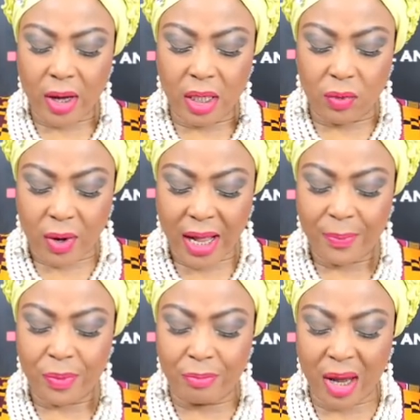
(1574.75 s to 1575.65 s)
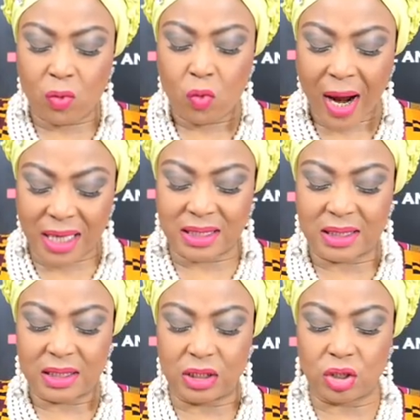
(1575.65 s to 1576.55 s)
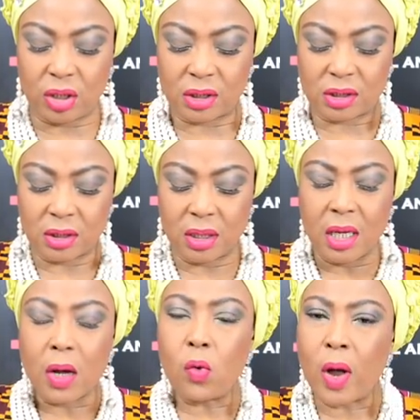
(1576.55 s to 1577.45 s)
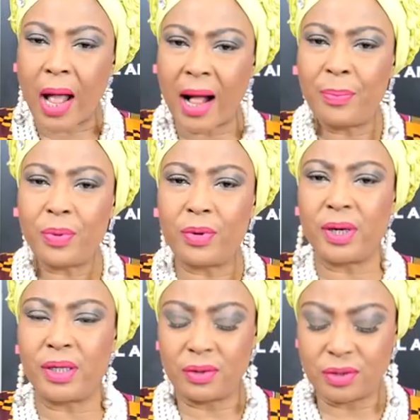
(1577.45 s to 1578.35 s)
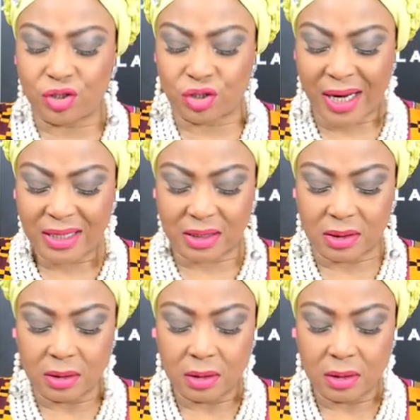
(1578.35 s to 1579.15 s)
it will help you make wise decisions it will help you reduce stress